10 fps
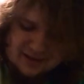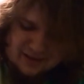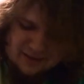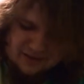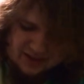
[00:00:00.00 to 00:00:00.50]

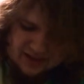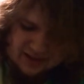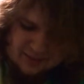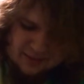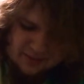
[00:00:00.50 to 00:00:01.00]
Oh fuck, and
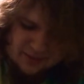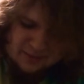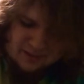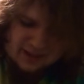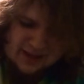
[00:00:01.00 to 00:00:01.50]
I put a good
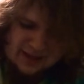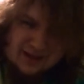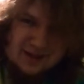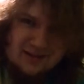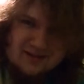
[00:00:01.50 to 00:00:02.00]
bit of that in
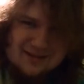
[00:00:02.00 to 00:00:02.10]
there.